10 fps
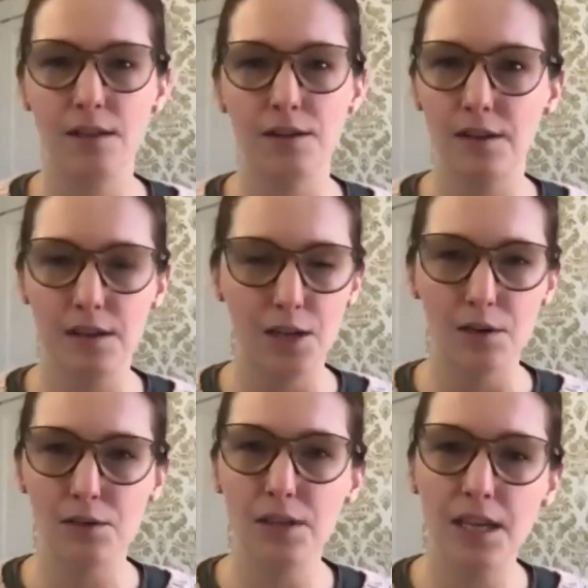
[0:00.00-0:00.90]
They're,
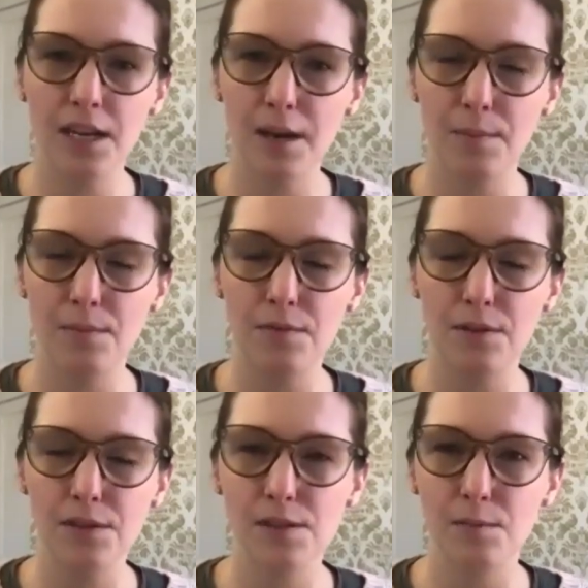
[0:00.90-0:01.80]
looking up for
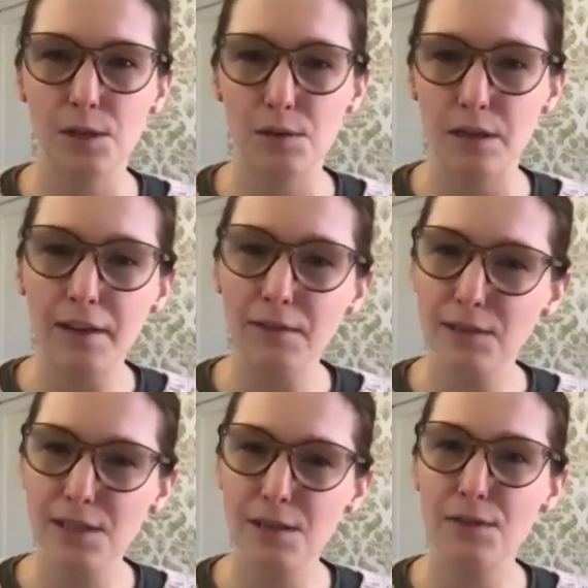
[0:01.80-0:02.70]
some new
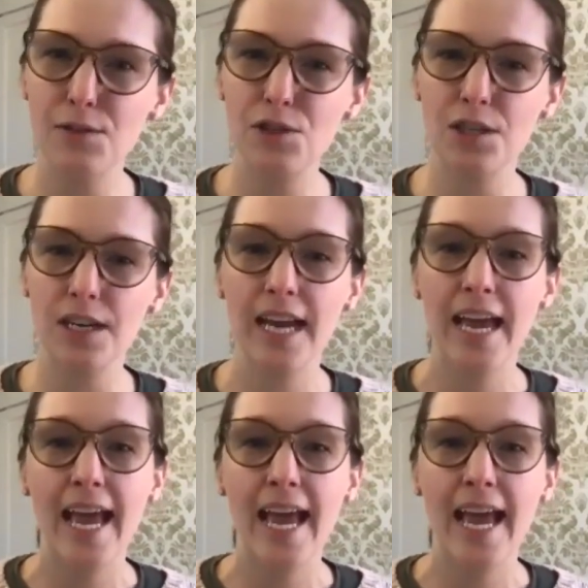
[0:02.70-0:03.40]
endeavors in the future.